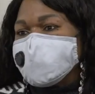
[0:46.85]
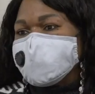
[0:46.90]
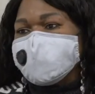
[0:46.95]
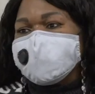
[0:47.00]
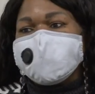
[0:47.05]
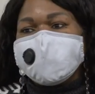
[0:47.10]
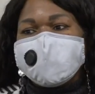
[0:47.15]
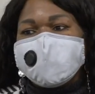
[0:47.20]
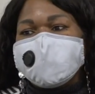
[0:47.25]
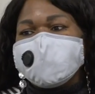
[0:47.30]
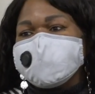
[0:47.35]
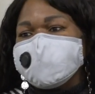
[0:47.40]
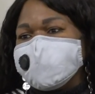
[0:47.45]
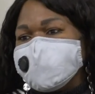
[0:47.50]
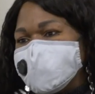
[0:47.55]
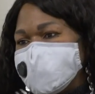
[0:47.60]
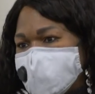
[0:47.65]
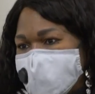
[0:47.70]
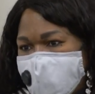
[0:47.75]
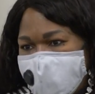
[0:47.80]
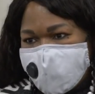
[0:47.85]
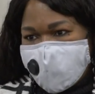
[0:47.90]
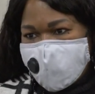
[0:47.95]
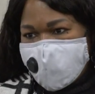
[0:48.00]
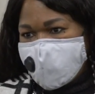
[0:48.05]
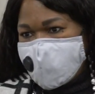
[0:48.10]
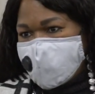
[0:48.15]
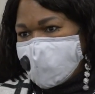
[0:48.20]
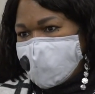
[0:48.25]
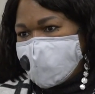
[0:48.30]
LaVera Scott says
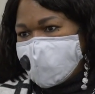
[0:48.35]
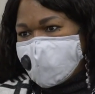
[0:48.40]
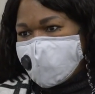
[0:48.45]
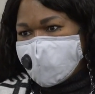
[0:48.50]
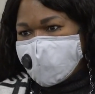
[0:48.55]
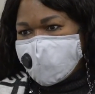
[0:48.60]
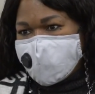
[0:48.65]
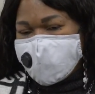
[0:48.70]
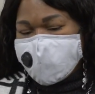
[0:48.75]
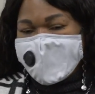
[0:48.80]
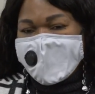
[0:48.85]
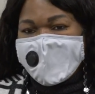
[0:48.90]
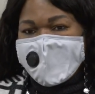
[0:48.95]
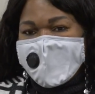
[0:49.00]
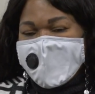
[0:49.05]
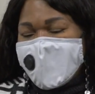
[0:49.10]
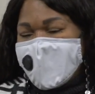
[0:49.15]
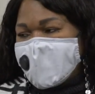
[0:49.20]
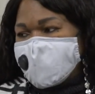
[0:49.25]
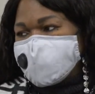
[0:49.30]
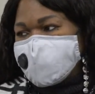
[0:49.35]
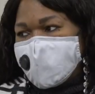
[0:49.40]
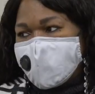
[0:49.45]
there are several pieces of